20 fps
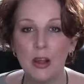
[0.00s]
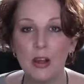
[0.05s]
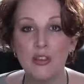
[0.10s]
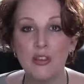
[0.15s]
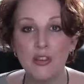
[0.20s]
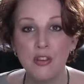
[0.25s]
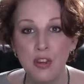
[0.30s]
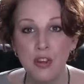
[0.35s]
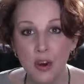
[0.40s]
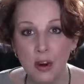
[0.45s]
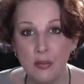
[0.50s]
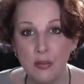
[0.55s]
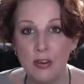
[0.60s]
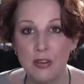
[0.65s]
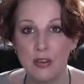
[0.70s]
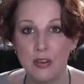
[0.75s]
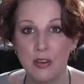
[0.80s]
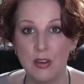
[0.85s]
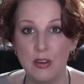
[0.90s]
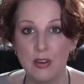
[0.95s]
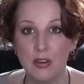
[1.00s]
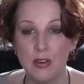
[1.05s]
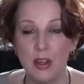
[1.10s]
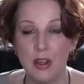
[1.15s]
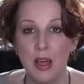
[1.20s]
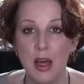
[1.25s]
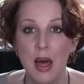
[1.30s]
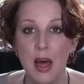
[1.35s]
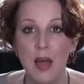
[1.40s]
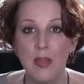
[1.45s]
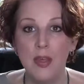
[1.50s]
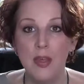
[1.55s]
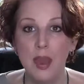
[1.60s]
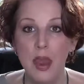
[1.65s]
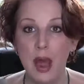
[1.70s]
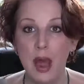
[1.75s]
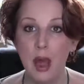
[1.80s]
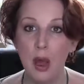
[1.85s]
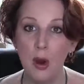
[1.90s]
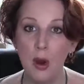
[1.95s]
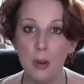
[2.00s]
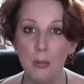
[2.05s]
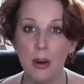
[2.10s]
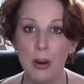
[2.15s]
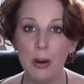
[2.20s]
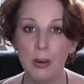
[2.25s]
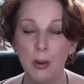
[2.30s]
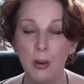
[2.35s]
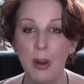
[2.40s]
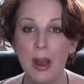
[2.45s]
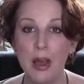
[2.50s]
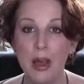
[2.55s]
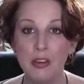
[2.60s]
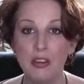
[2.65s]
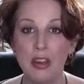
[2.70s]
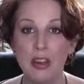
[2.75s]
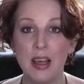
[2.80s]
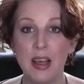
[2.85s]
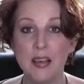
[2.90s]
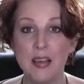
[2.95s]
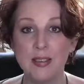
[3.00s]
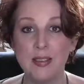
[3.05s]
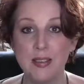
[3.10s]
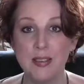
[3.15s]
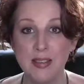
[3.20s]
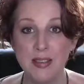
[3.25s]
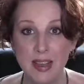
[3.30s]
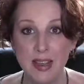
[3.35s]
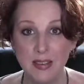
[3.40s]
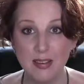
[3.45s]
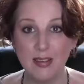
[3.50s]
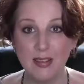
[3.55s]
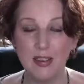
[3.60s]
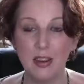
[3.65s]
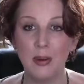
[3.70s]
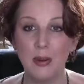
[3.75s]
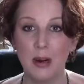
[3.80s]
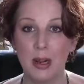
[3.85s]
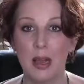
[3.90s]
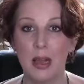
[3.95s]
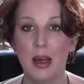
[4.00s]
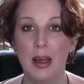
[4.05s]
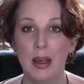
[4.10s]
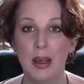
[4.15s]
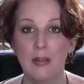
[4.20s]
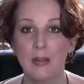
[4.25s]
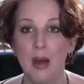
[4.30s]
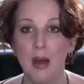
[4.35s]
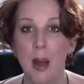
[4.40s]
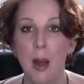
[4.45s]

services, then how about you actually assist your client